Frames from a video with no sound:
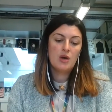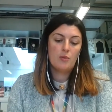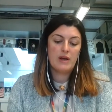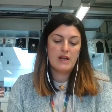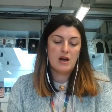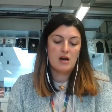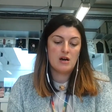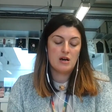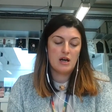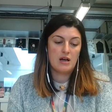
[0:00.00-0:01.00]
we
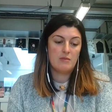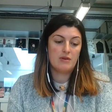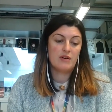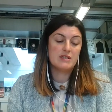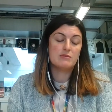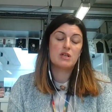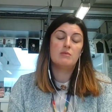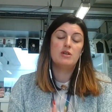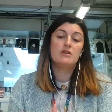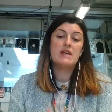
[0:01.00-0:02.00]
are advising them to come
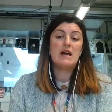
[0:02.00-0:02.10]
and use the